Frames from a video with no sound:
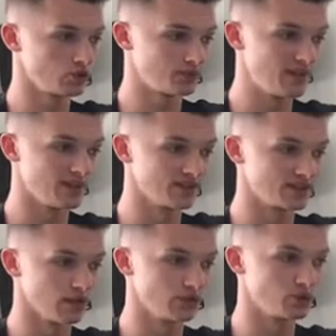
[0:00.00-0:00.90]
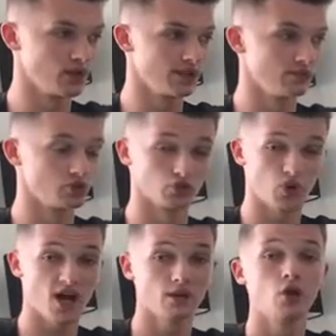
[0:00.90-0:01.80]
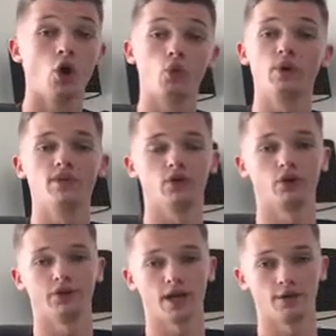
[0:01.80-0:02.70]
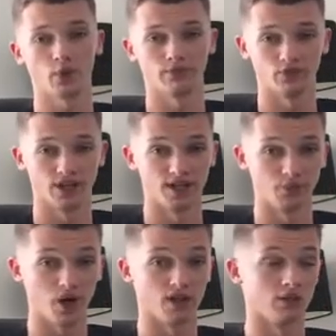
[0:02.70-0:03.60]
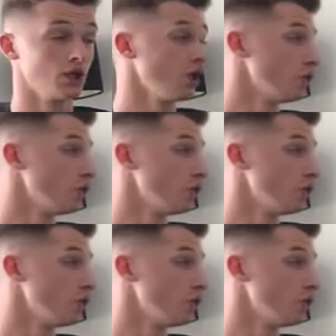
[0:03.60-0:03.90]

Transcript: speaking to Lewis Williams as well, we thought the day went really well.